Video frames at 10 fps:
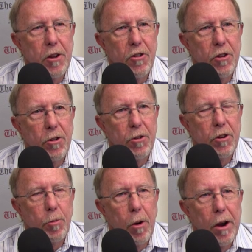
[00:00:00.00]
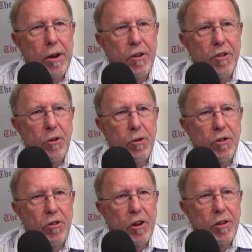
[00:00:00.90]
Childress, Brian
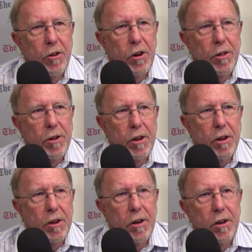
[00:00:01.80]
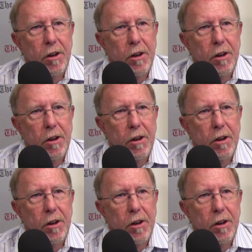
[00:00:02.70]
Childress is on there, I think.